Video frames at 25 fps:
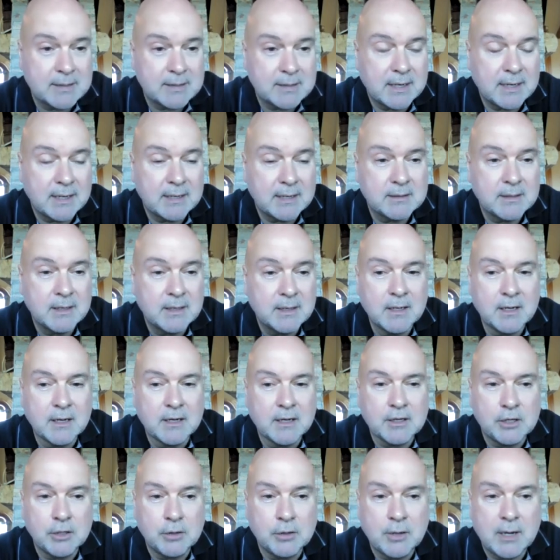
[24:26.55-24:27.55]
and
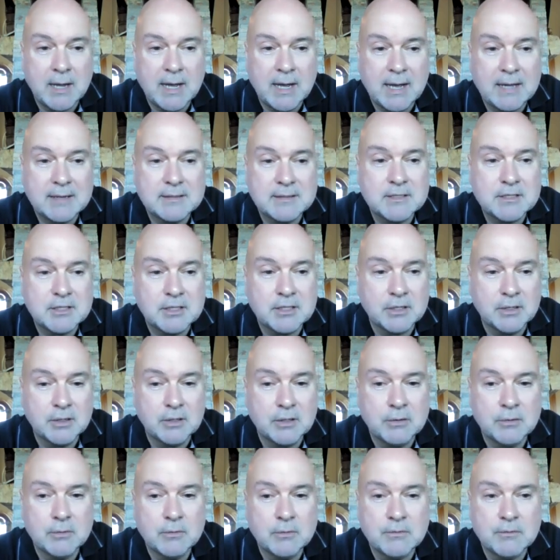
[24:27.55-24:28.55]
you had
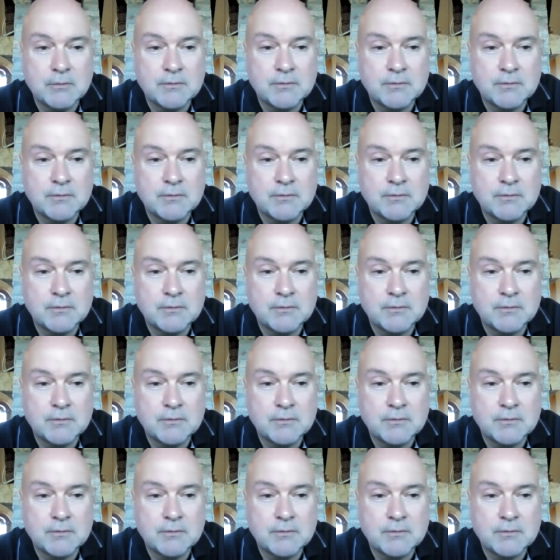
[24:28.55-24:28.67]
to